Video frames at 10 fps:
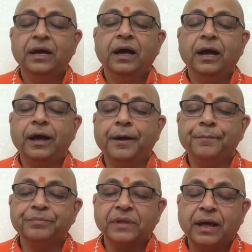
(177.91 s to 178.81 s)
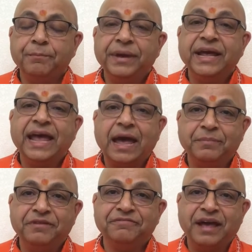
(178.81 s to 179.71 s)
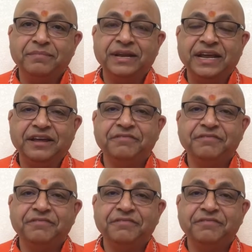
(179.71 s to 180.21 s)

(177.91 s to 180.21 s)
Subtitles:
a big happy family